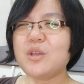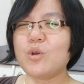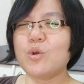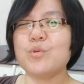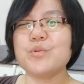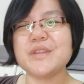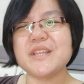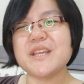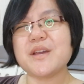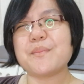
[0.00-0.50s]

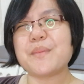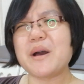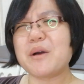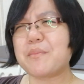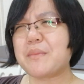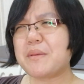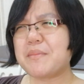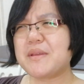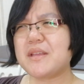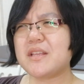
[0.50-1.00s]
only
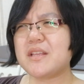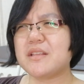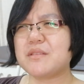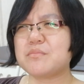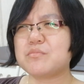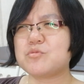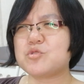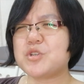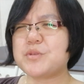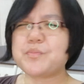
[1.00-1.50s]
about
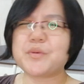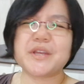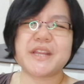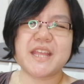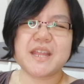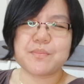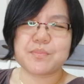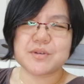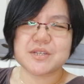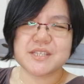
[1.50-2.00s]
maybe
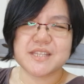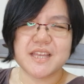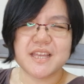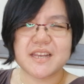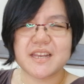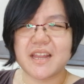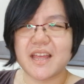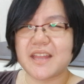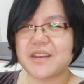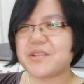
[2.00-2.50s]

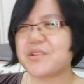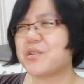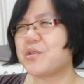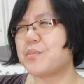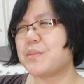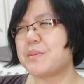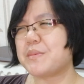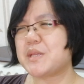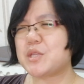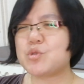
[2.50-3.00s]
3.8%, I don't
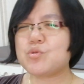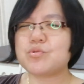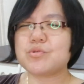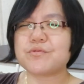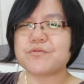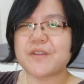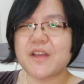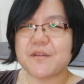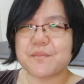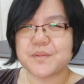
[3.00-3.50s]
know, maybe 2
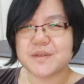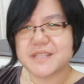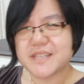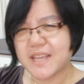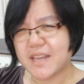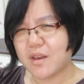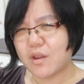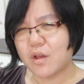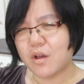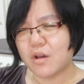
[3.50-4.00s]
to
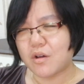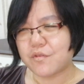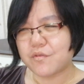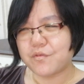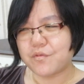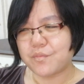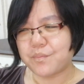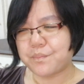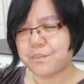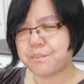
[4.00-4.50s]
5% of
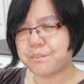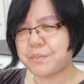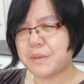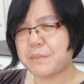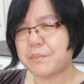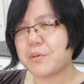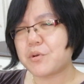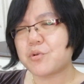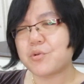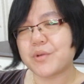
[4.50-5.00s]

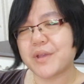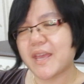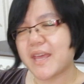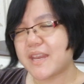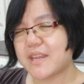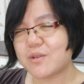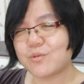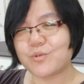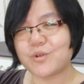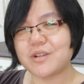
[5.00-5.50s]
people who
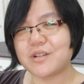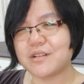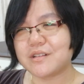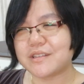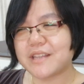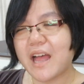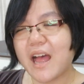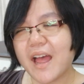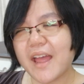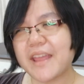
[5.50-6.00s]
get it
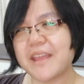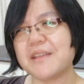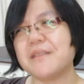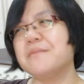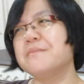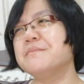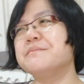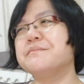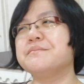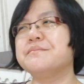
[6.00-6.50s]
will die,
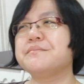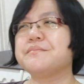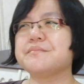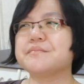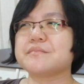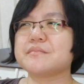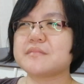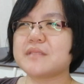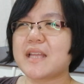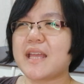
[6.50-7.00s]

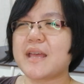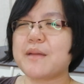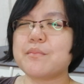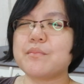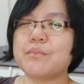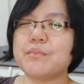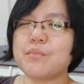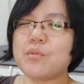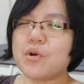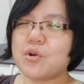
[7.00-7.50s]
and
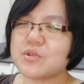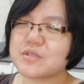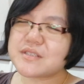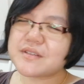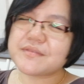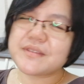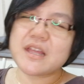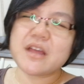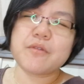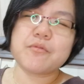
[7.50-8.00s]
most
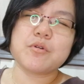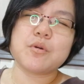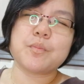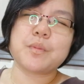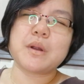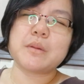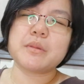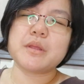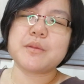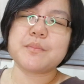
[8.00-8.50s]
of them will
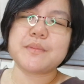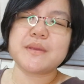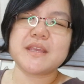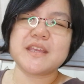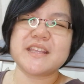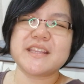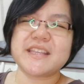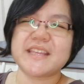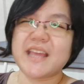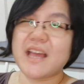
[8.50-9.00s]
probably
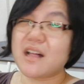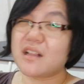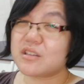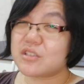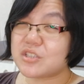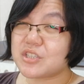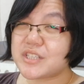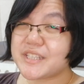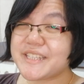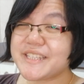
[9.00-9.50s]
be the
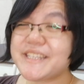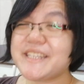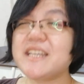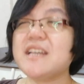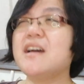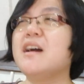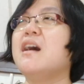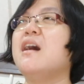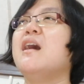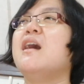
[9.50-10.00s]
elderly,
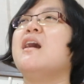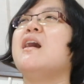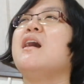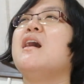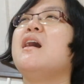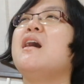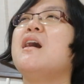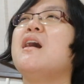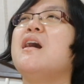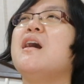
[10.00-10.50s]

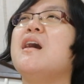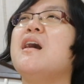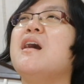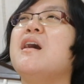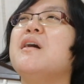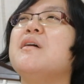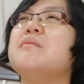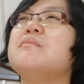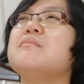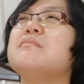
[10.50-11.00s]

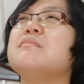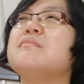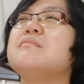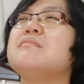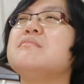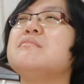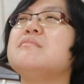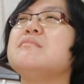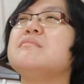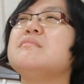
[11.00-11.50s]

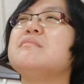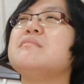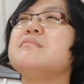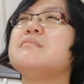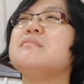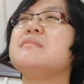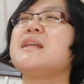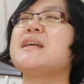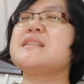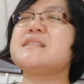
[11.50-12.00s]

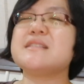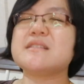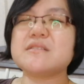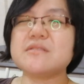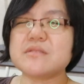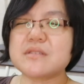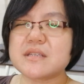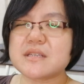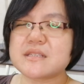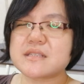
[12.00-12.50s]
that
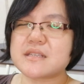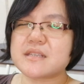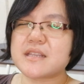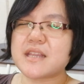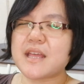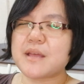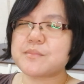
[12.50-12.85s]
still doesn't